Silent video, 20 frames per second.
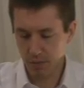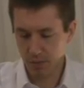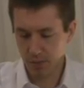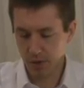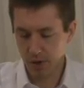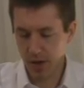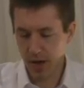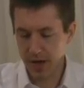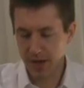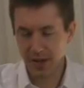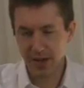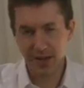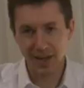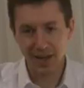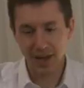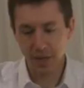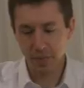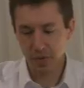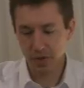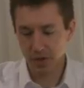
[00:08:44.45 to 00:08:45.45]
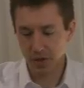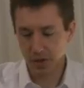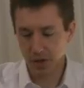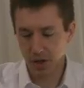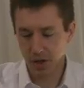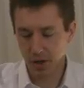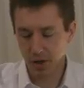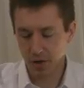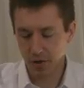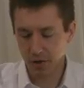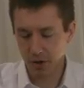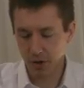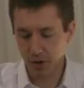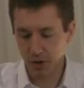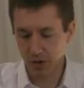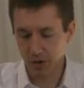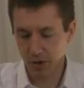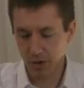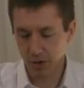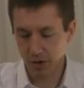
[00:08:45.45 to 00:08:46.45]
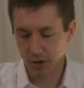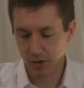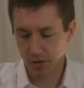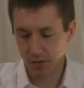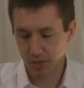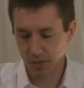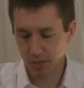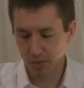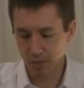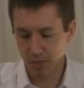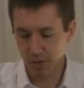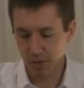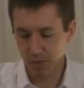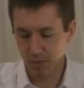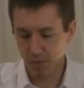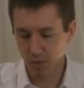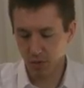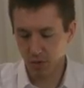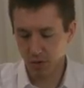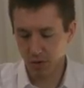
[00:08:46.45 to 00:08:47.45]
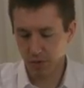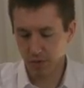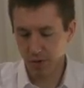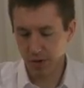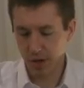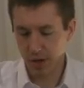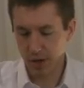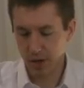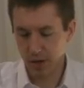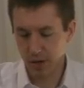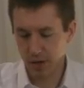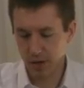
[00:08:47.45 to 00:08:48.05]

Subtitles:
lightening up in color. They're a bit more of a